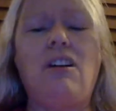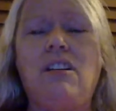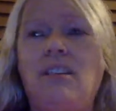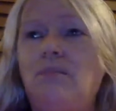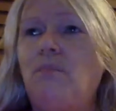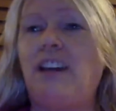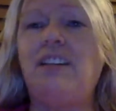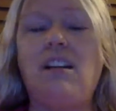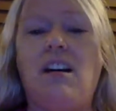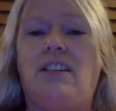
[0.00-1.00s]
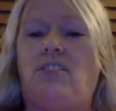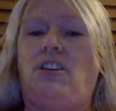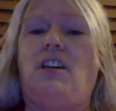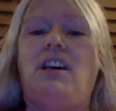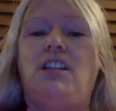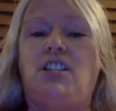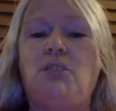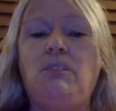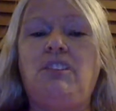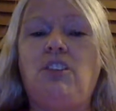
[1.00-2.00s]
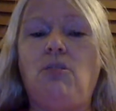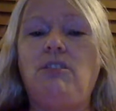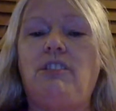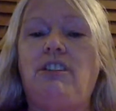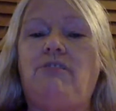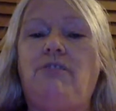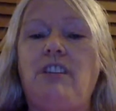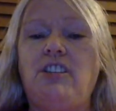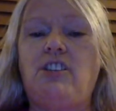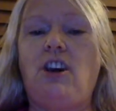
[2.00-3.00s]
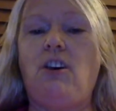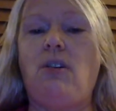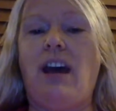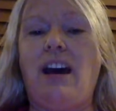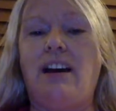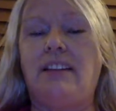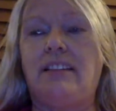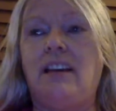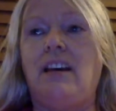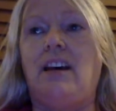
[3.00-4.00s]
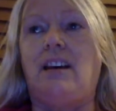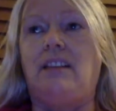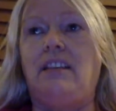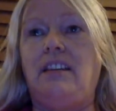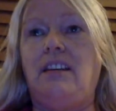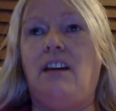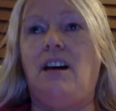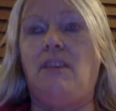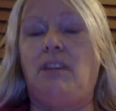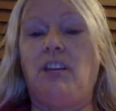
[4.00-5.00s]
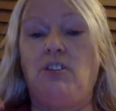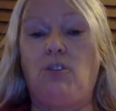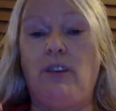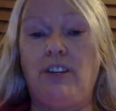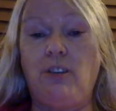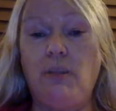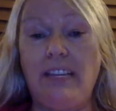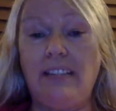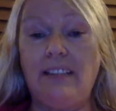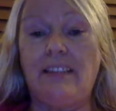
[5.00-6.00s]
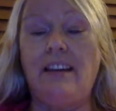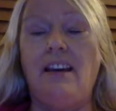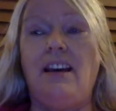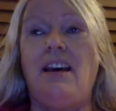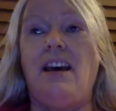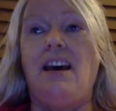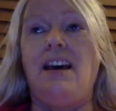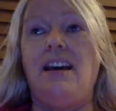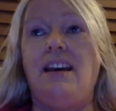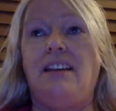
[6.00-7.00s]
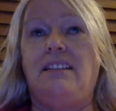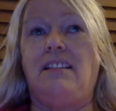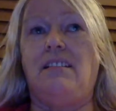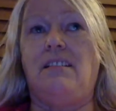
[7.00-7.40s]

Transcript: Oh my gosh, she was so good in Freak Show as the conjoined twins, and